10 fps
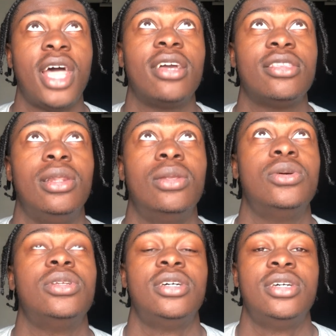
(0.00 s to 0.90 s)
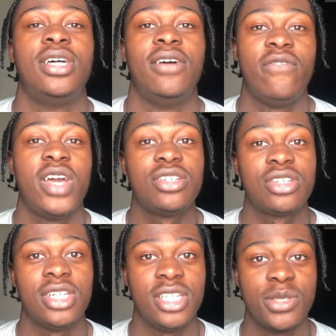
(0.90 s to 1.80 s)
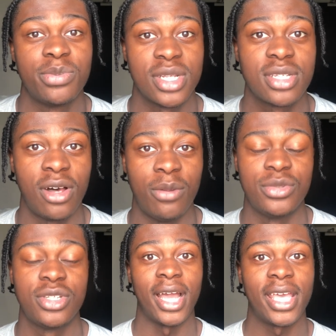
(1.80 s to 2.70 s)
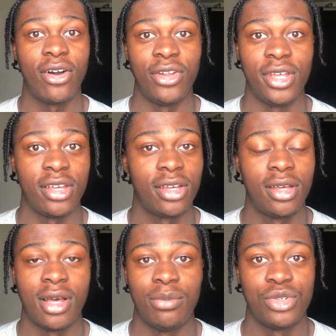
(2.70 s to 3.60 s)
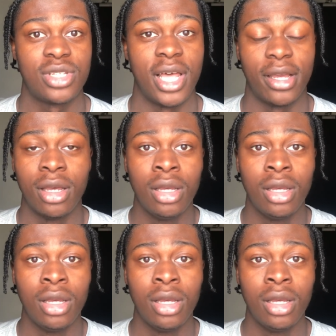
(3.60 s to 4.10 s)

thank the Lord. Eventually this bus comes, get on it. I'm just like,